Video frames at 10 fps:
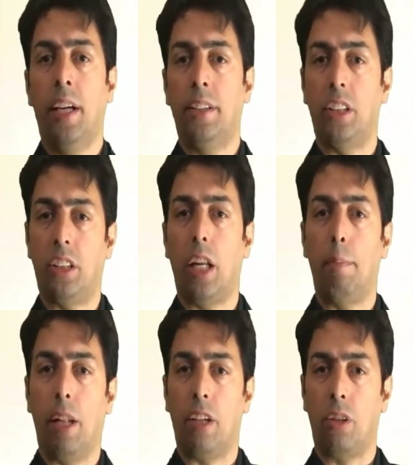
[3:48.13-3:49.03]
The
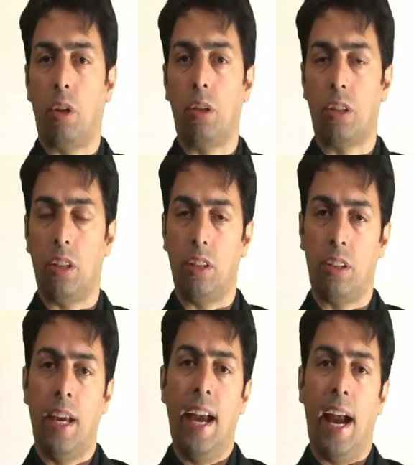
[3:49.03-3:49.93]
cerebellar
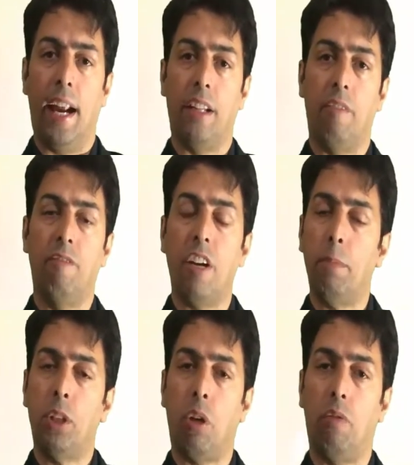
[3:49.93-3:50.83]
tonsils and the
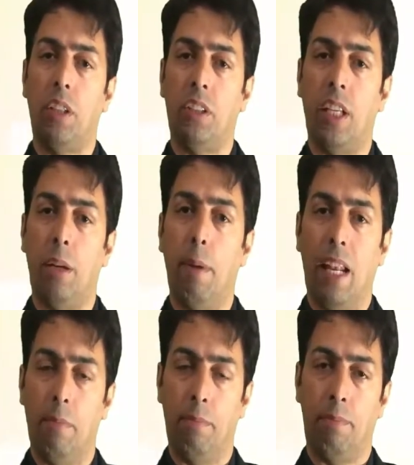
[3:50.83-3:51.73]
vermis of the
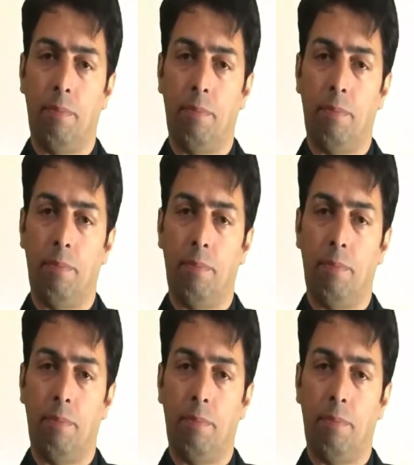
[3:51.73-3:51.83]
cerebellum.